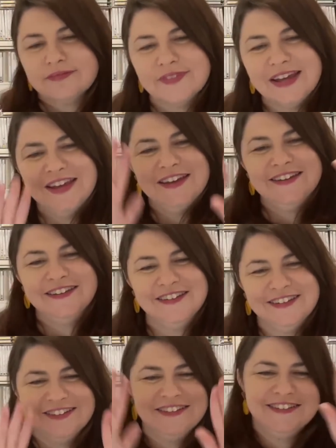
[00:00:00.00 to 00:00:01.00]

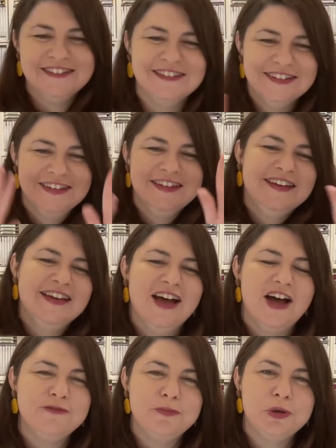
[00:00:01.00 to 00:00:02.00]

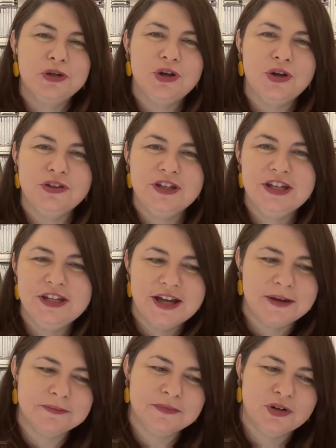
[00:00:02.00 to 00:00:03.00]
I've put it on
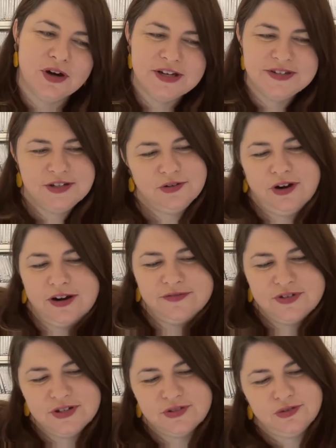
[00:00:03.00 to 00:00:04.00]
the Crazy
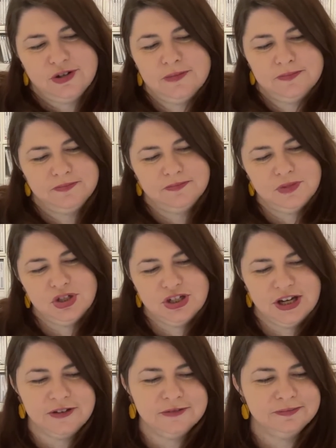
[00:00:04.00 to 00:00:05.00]
Crafters group,
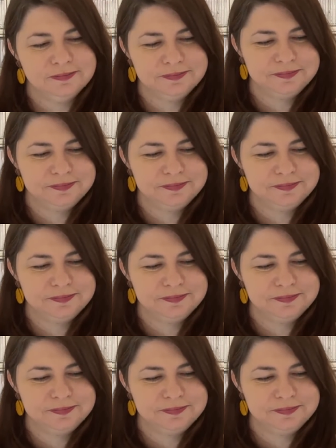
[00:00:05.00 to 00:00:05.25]
Michelle.